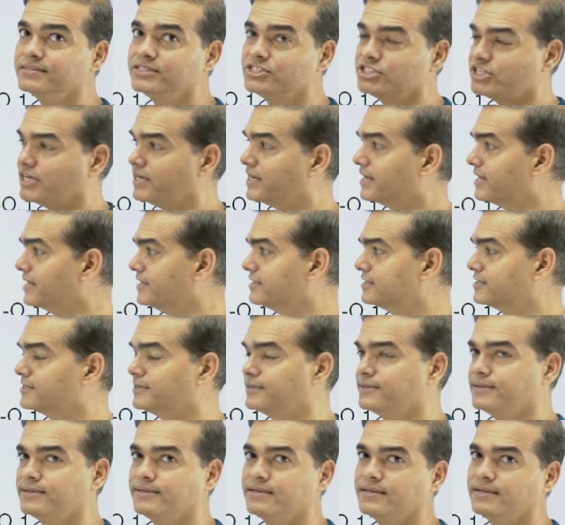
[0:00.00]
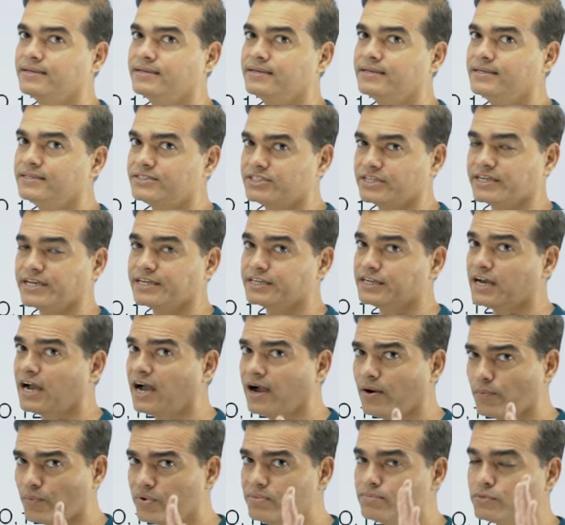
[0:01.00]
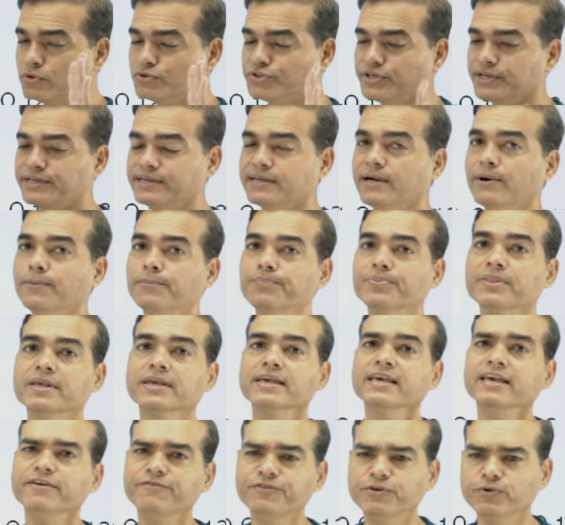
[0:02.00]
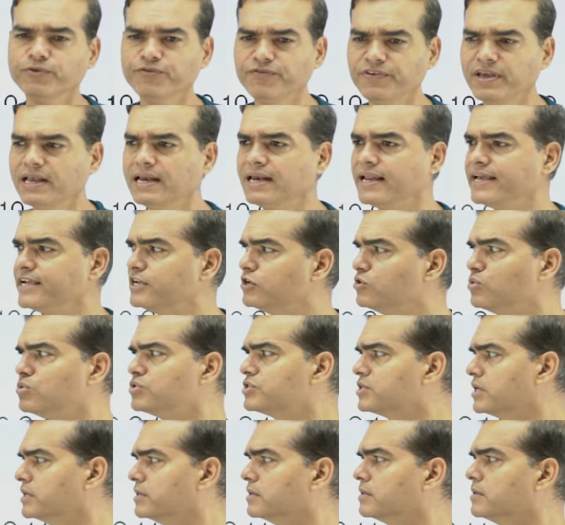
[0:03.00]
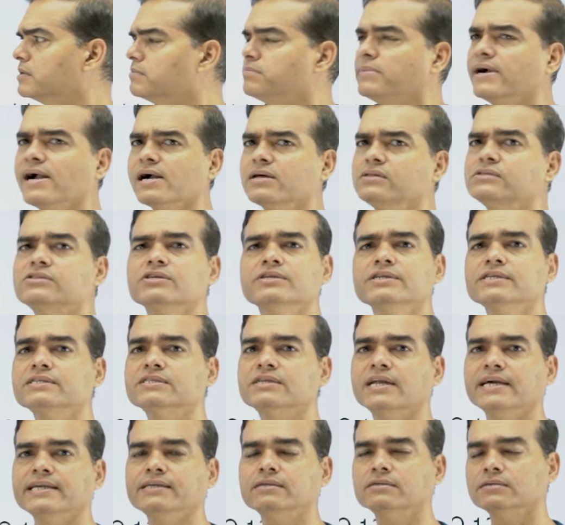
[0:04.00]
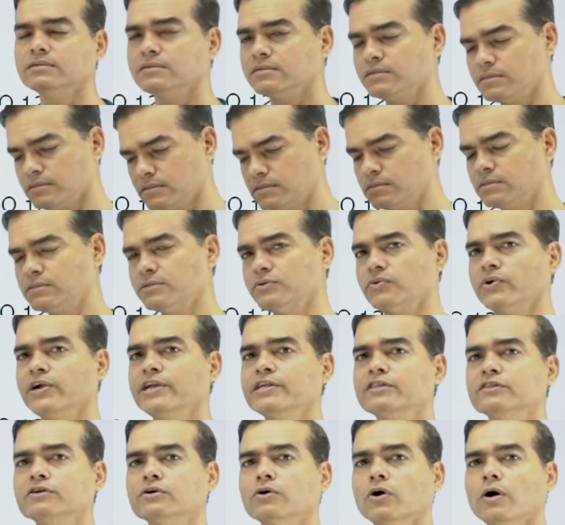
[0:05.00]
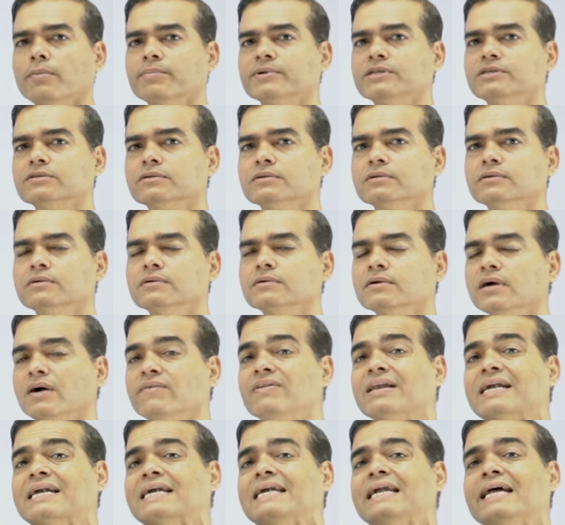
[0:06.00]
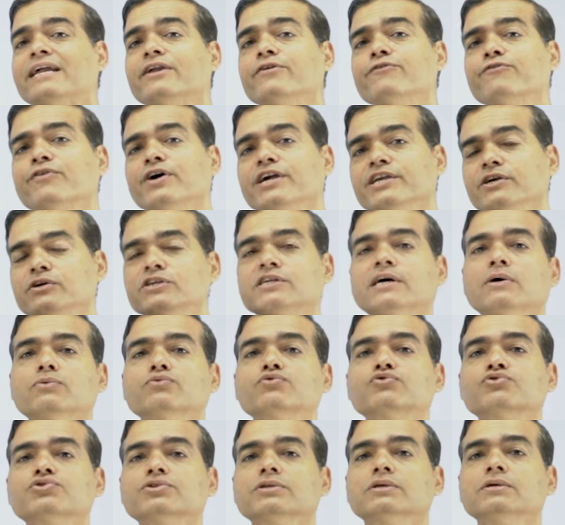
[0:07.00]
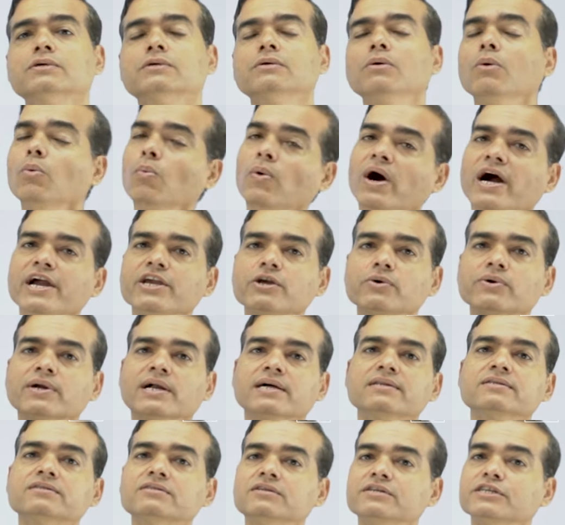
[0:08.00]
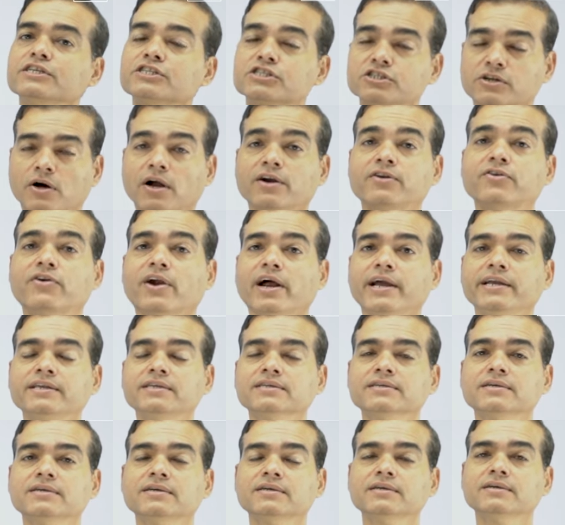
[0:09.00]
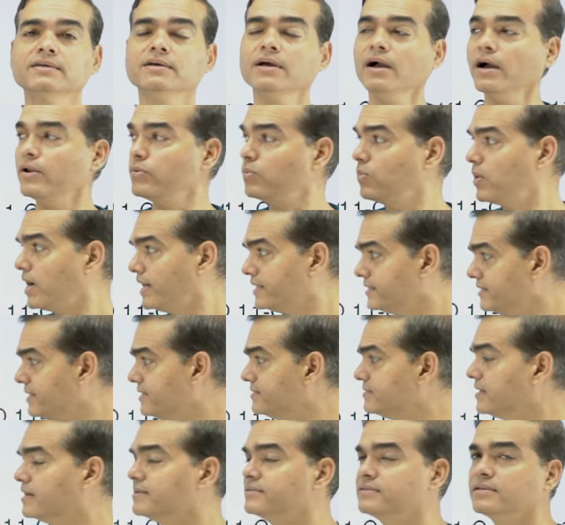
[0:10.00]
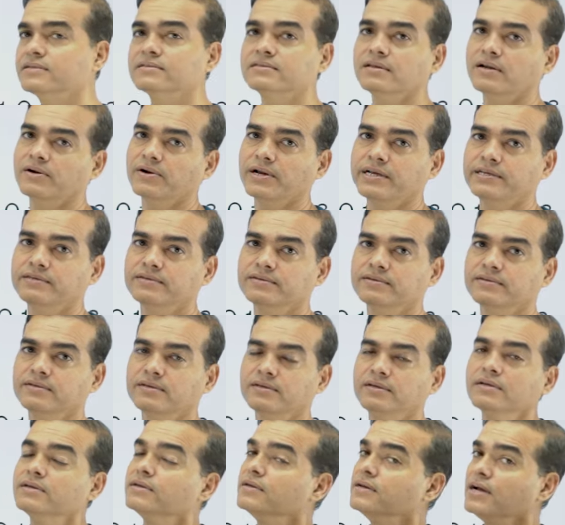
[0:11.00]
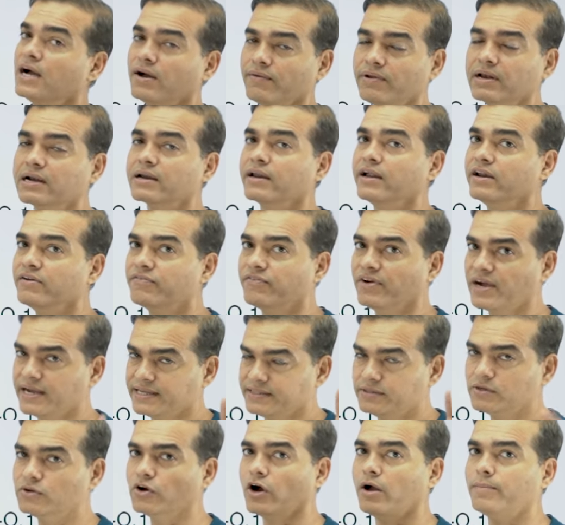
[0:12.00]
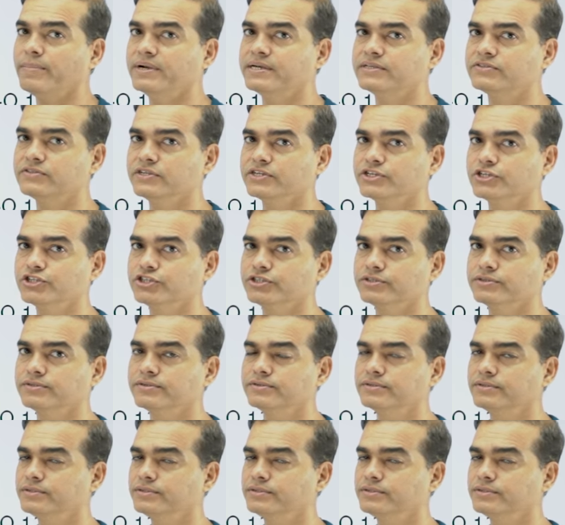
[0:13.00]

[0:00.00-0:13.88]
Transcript: Check it. Check it. One more thing now. If you feel like, no sir, my answer is right, write in the comment. I will clarify your doubts. Why your answer is not right and why these answers are right. I will clarify in the comment section.